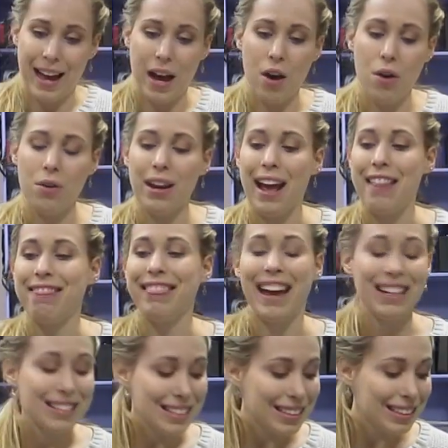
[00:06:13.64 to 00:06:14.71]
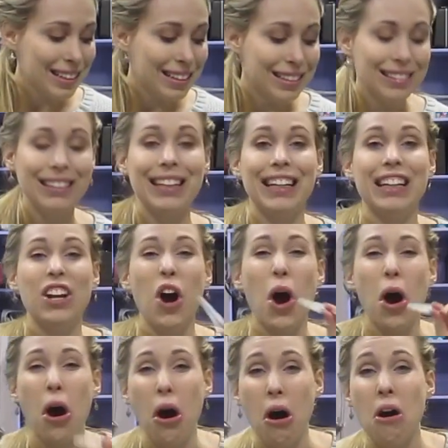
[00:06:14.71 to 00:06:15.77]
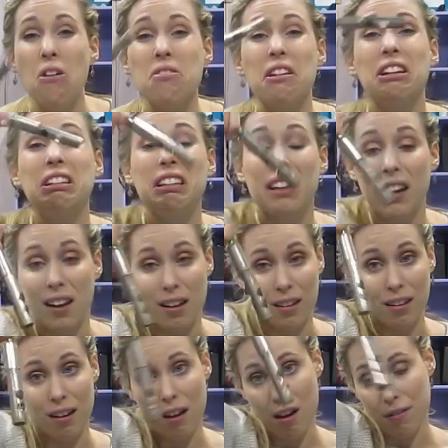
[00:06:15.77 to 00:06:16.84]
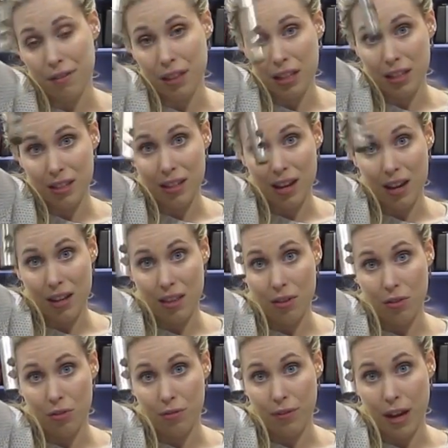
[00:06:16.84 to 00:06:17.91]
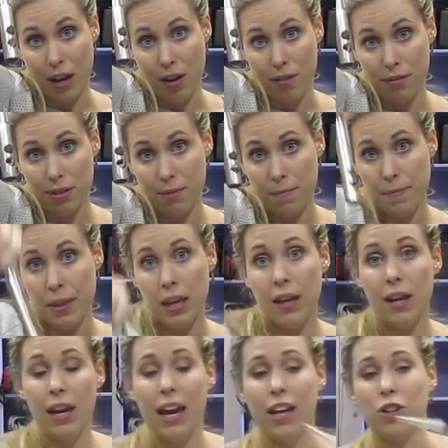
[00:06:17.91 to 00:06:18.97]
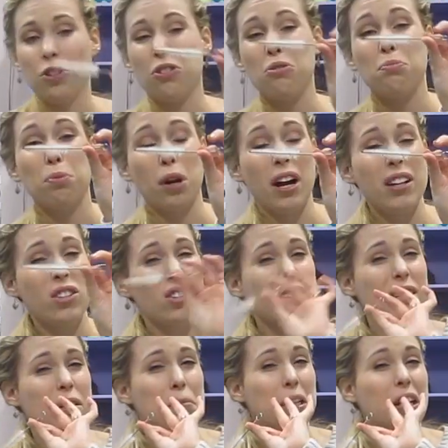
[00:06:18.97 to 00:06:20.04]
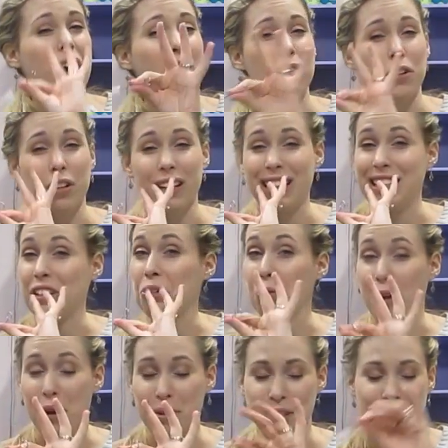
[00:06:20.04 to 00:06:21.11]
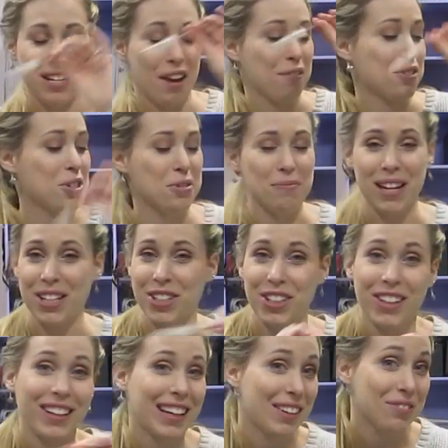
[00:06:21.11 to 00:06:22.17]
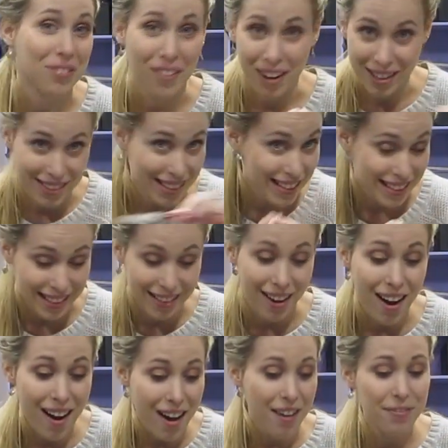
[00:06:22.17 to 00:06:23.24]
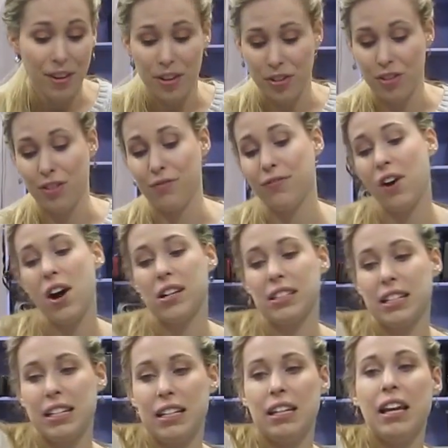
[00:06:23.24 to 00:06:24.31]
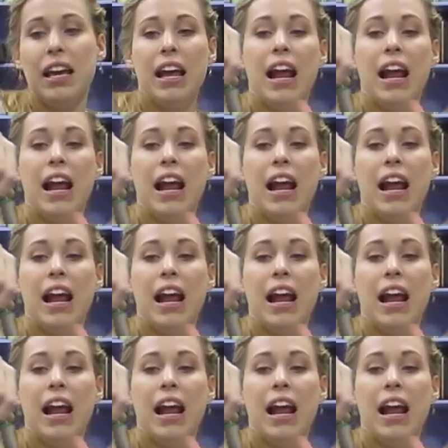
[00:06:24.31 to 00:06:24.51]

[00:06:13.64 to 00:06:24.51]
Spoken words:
out, and that's gonna clean all the gunk off the inside of those valves. And your brush is gonna be covered in gross stuff. Just make sure you can brushes it off under the faucet.